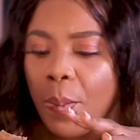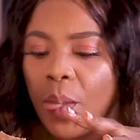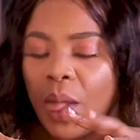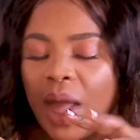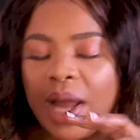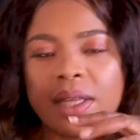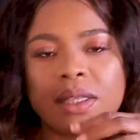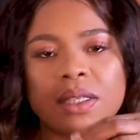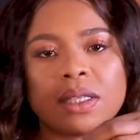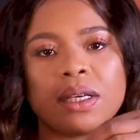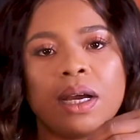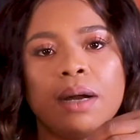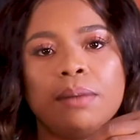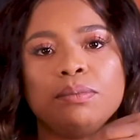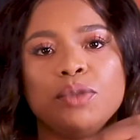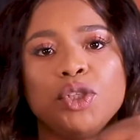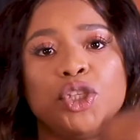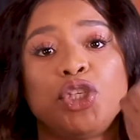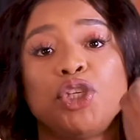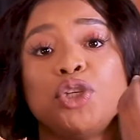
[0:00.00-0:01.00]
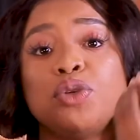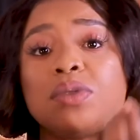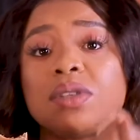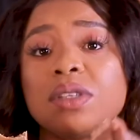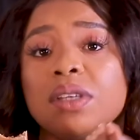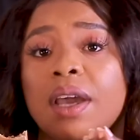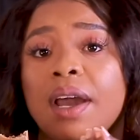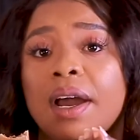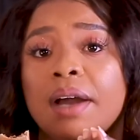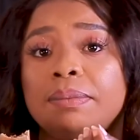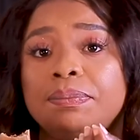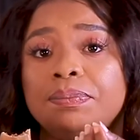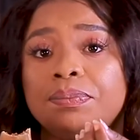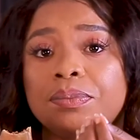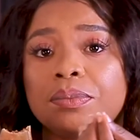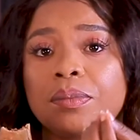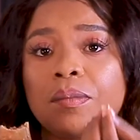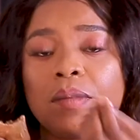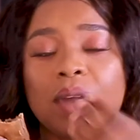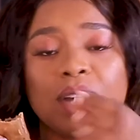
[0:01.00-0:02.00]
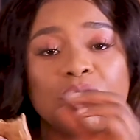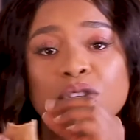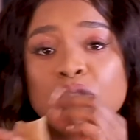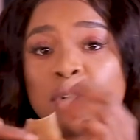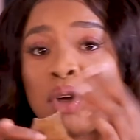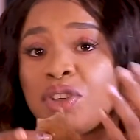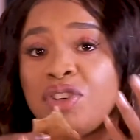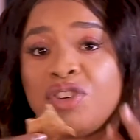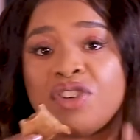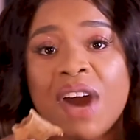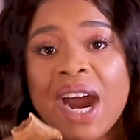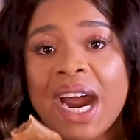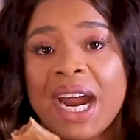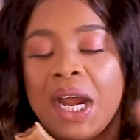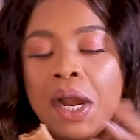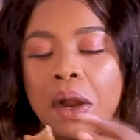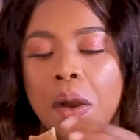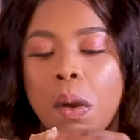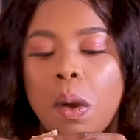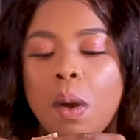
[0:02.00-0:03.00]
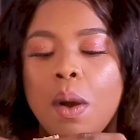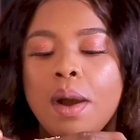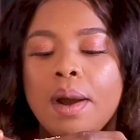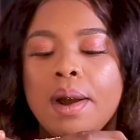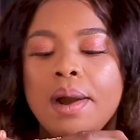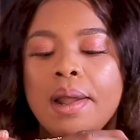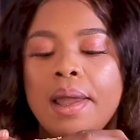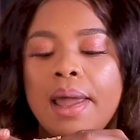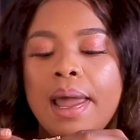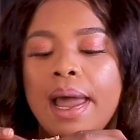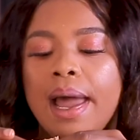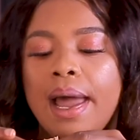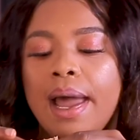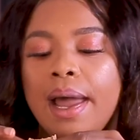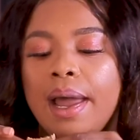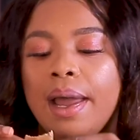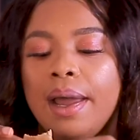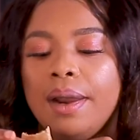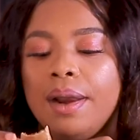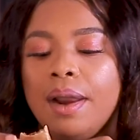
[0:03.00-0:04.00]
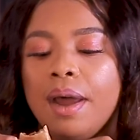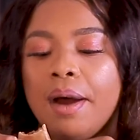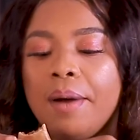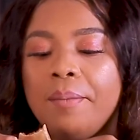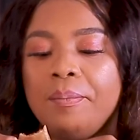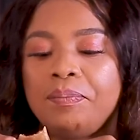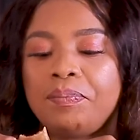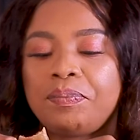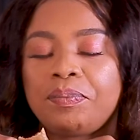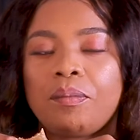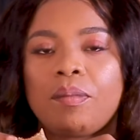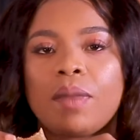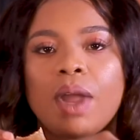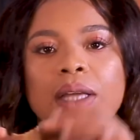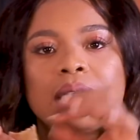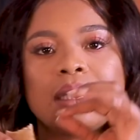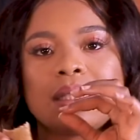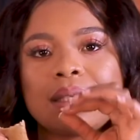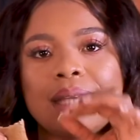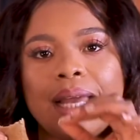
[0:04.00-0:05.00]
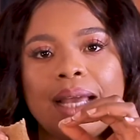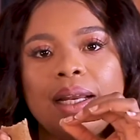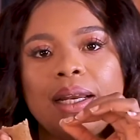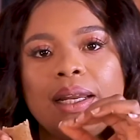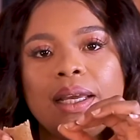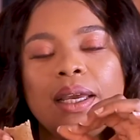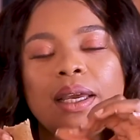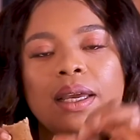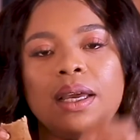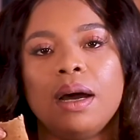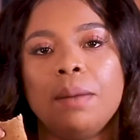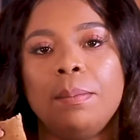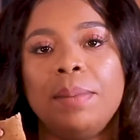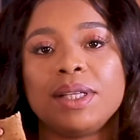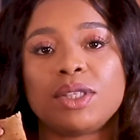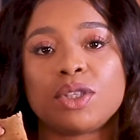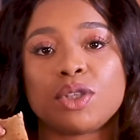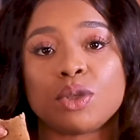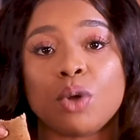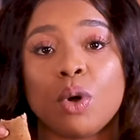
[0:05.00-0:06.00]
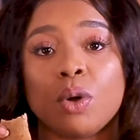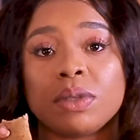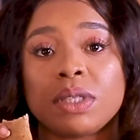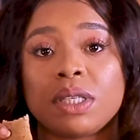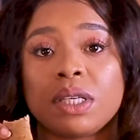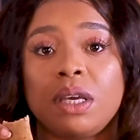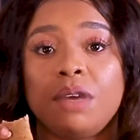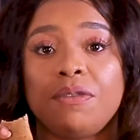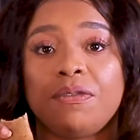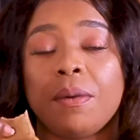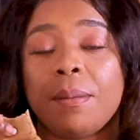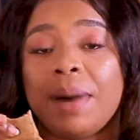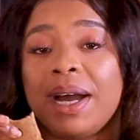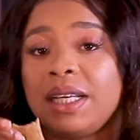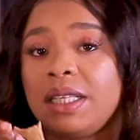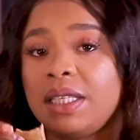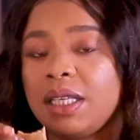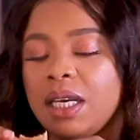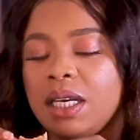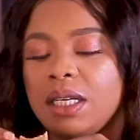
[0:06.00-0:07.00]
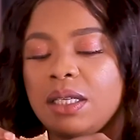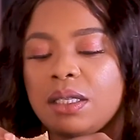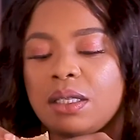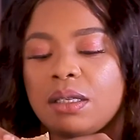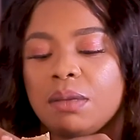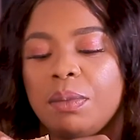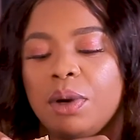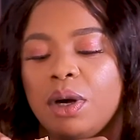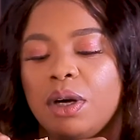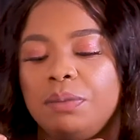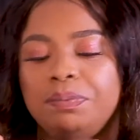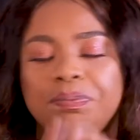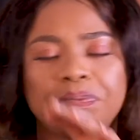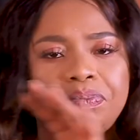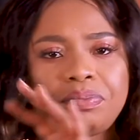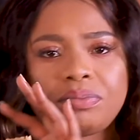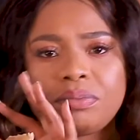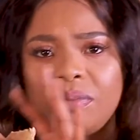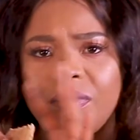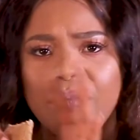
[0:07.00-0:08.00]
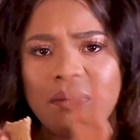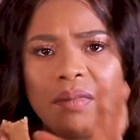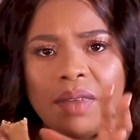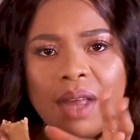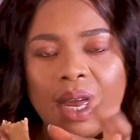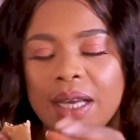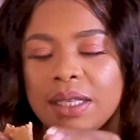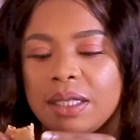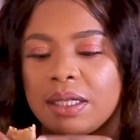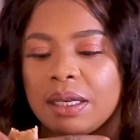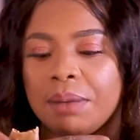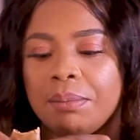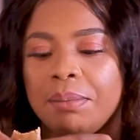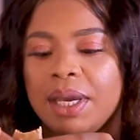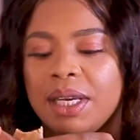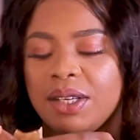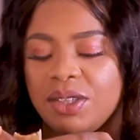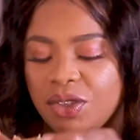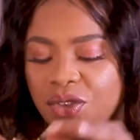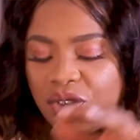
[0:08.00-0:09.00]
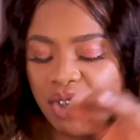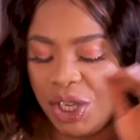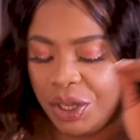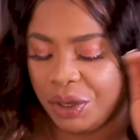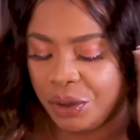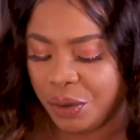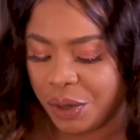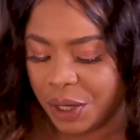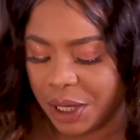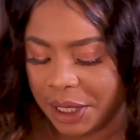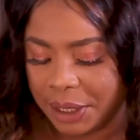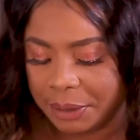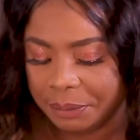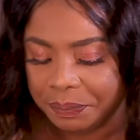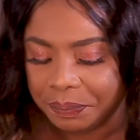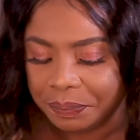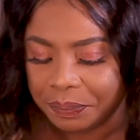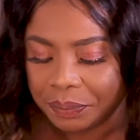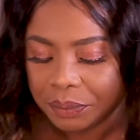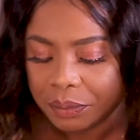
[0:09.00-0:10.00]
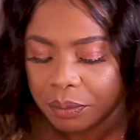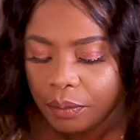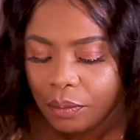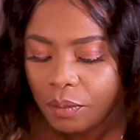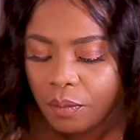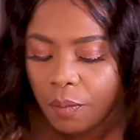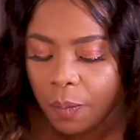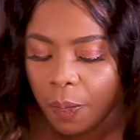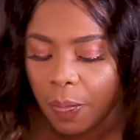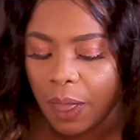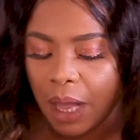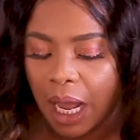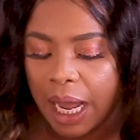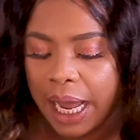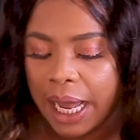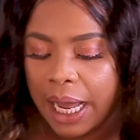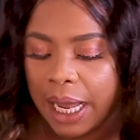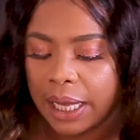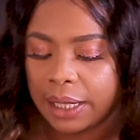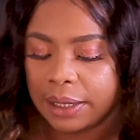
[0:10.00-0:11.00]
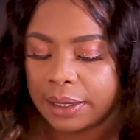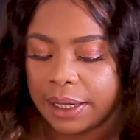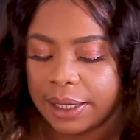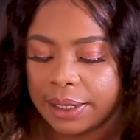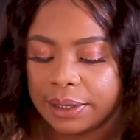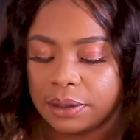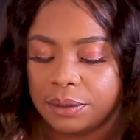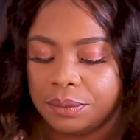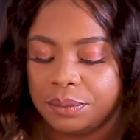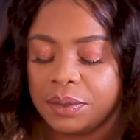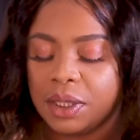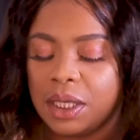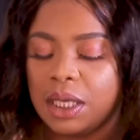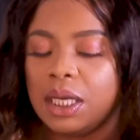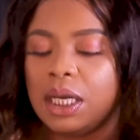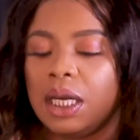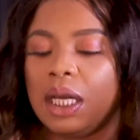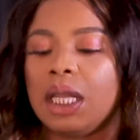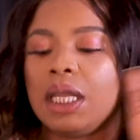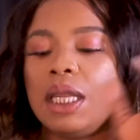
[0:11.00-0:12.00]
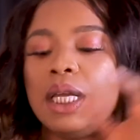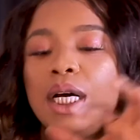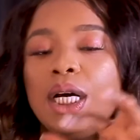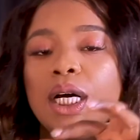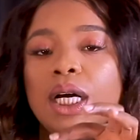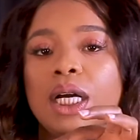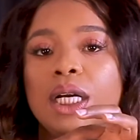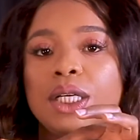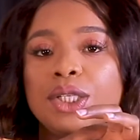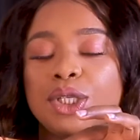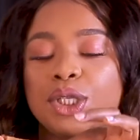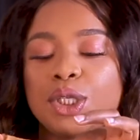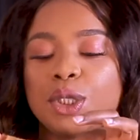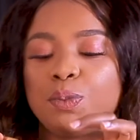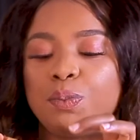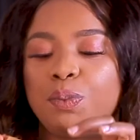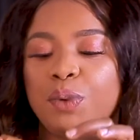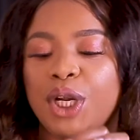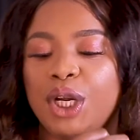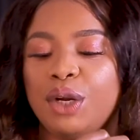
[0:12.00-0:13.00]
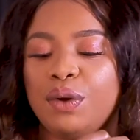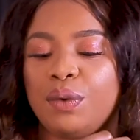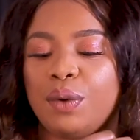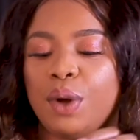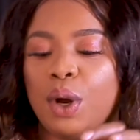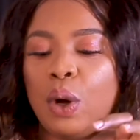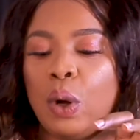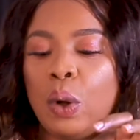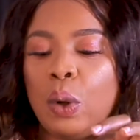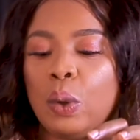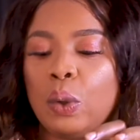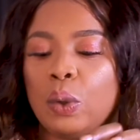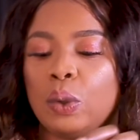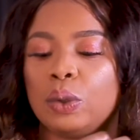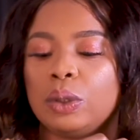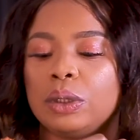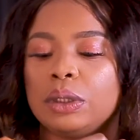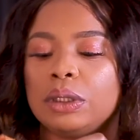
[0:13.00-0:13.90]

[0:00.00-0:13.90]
it's um juicier it's not dry and um, it's slightly a bit salty for my taste but it's amazing generally and then the spring roll